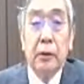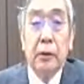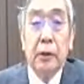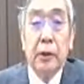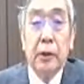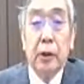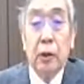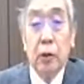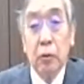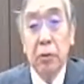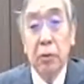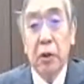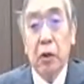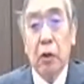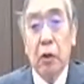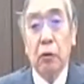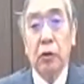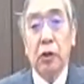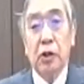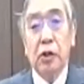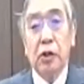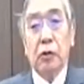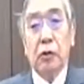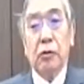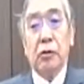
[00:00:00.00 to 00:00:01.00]
Economic
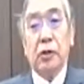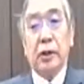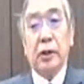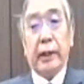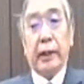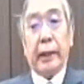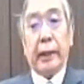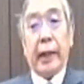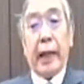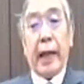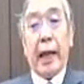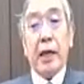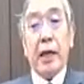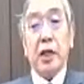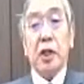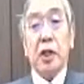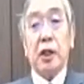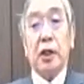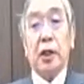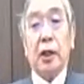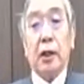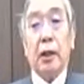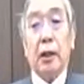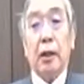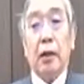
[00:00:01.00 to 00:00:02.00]
conditions in
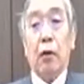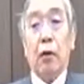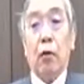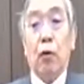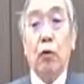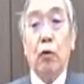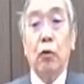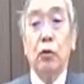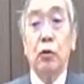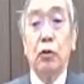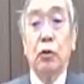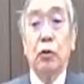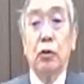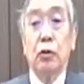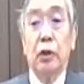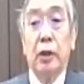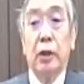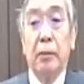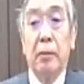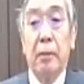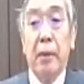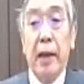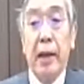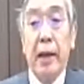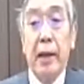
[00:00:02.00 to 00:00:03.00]
Asia also
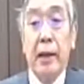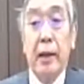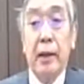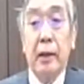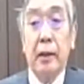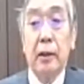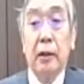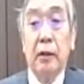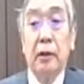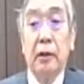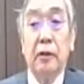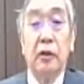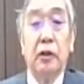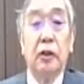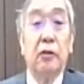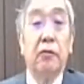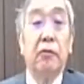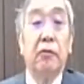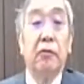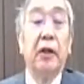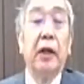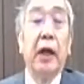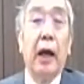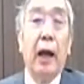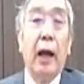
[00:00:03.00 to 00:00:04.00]
remain
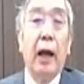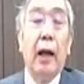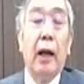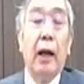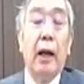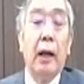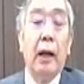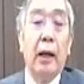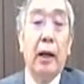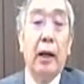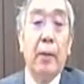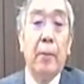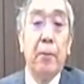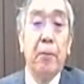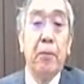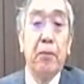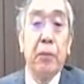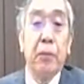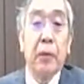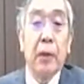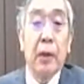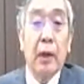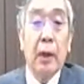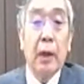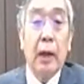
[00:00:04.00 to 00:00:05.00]
severe.
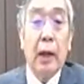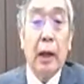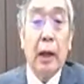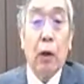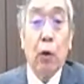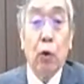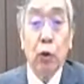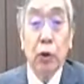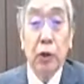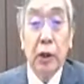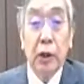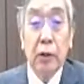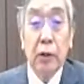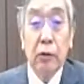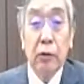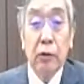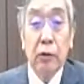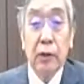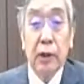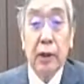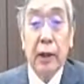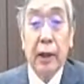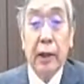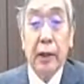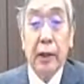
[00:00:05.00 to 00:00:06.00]
According to
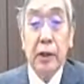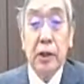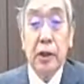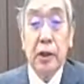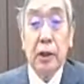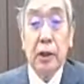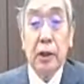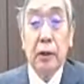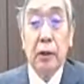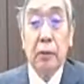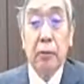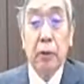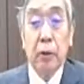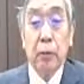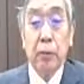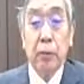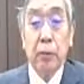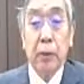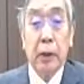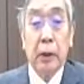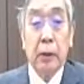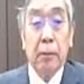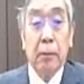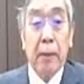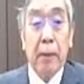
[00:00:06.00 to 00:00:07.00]
the Asian
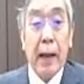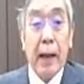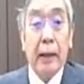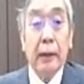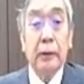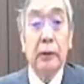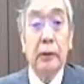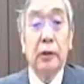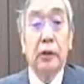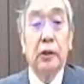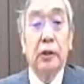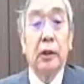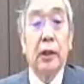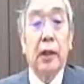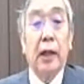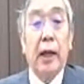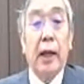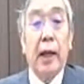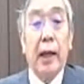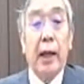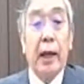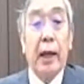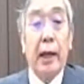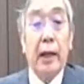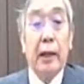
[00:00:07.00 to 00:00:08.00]
Development Bank's
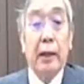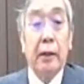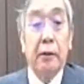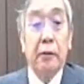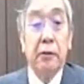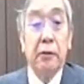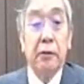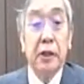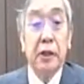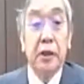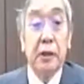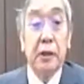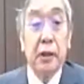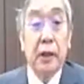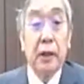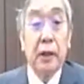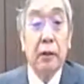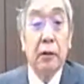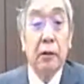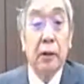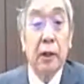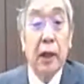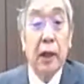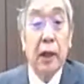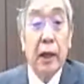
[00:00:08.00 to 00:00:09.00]

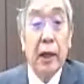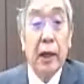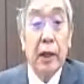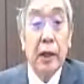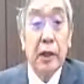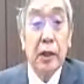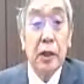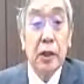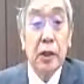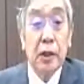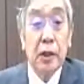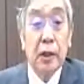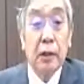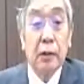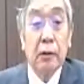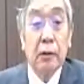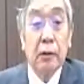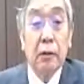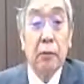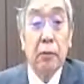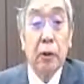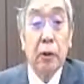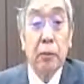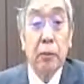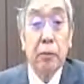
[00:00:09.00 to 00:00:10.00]
recent Asian
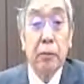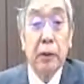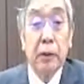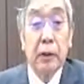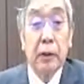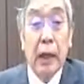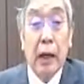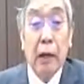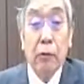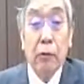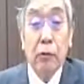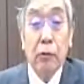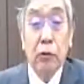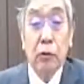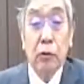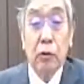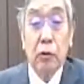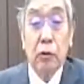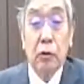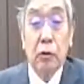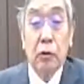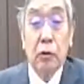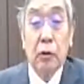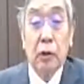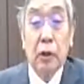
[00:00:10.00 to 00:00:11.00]
Development Outlook
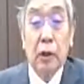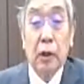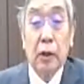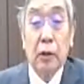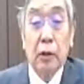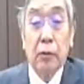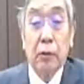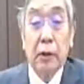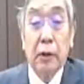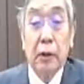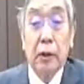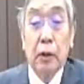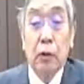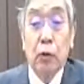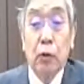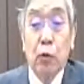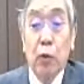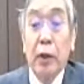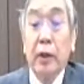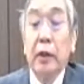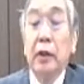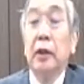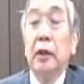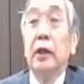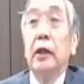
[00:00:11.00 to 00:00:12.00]

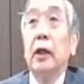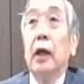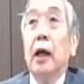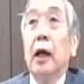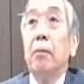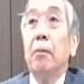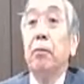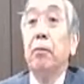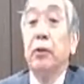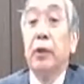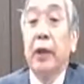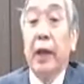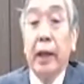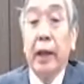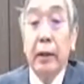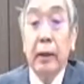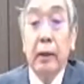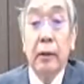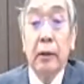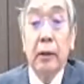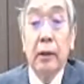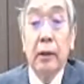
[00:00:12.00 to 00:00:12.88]
2020 update,